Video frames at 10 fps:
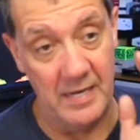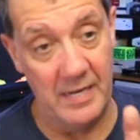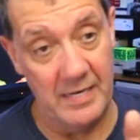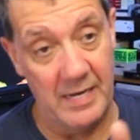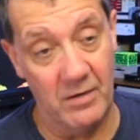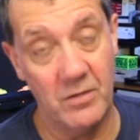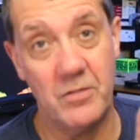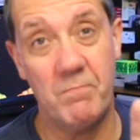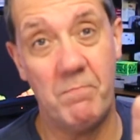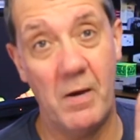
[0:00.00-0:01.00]
Now,
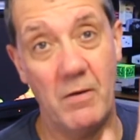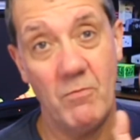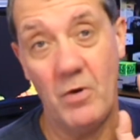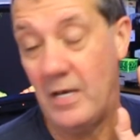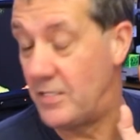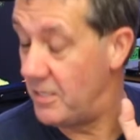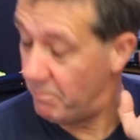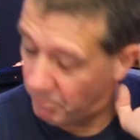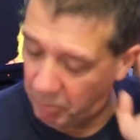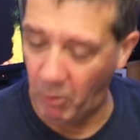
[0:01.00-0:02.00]
it's
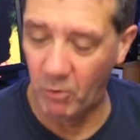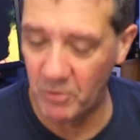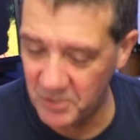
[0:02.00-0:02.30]
important